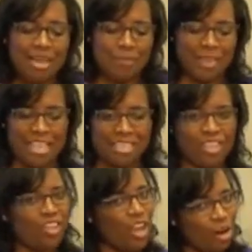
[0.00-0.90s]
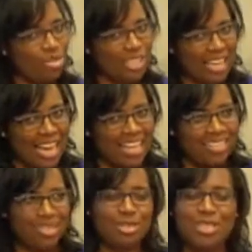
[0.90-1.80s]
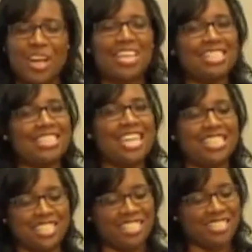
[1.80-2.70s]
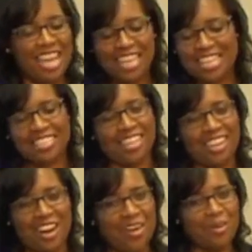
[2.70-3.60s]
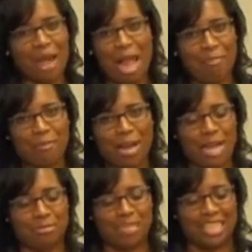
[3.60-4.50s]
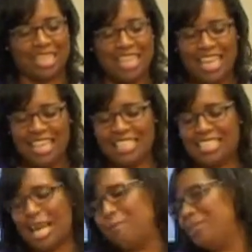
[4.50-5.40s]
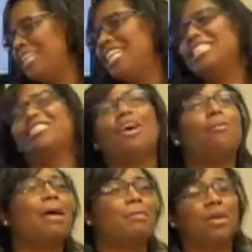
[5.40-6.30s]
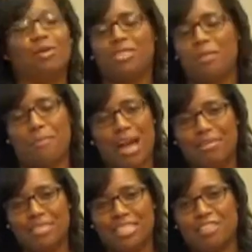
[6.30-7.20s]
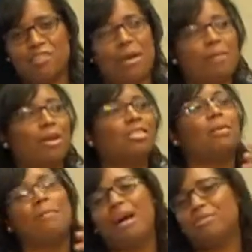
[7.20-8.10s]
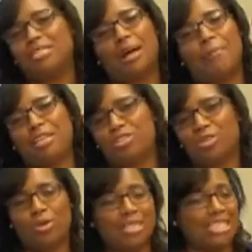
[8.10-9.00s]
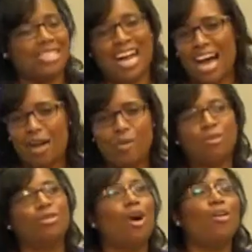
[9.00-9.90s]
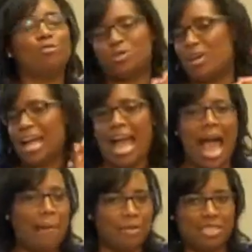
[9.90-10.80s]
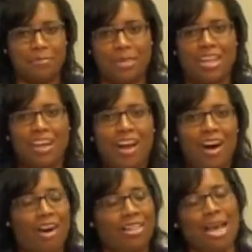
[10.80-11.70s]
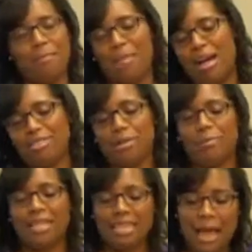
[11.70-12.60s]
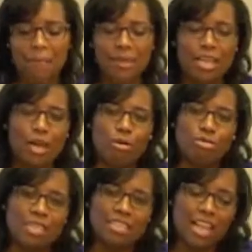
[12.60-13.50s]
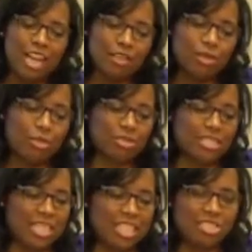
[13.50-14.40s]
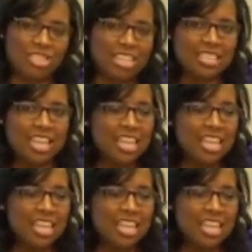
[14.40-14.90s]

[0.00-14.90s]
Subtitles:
begins to negotiate to a certain extent, just like his uncle Abraham did. He's saying, please don't make me go to the mountains. If you make me go to the mountains, I might surely die. Who knows what's going to happen to me on that mountain? But let me go to this other little city, just